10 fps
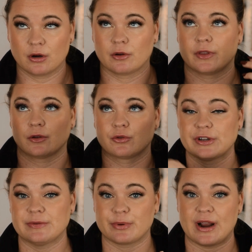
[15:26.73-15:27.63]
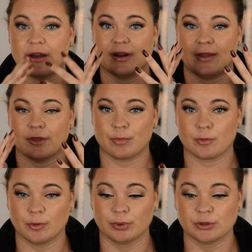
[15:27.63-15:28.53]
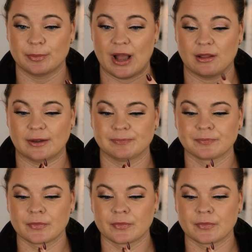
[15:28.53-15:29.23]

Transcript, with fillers: or the green brown and the purple blue palette.